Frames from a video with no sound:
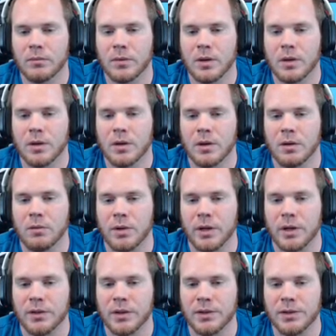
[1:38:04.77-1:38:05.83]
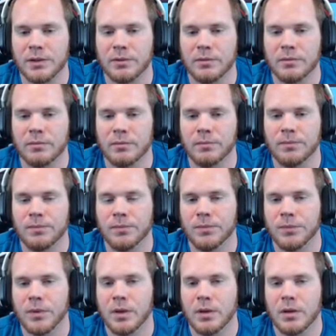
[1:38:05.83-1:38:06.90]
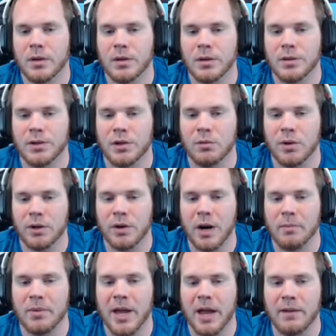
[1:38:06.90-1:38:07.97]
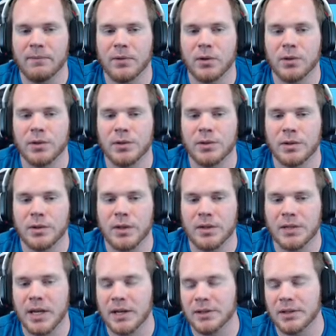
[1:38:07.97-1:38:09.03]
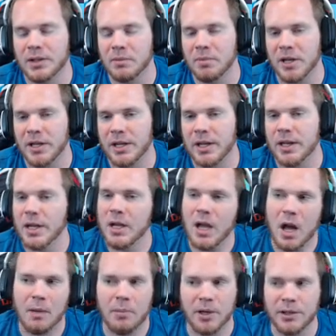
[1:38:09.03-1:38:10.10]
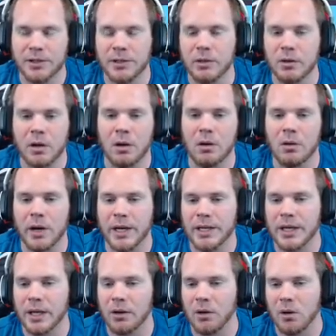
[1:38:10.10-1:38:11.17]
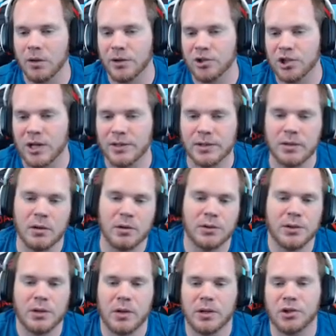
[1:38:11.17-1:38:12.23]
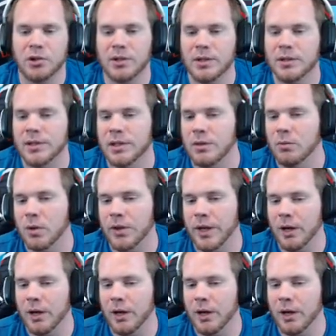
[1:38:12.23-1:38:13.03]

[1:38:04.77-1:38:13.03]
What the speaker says: You want to get this. So you want to grab that first. In this case, it's the big key. I'm going to still go and get all the chests though so that you can see where they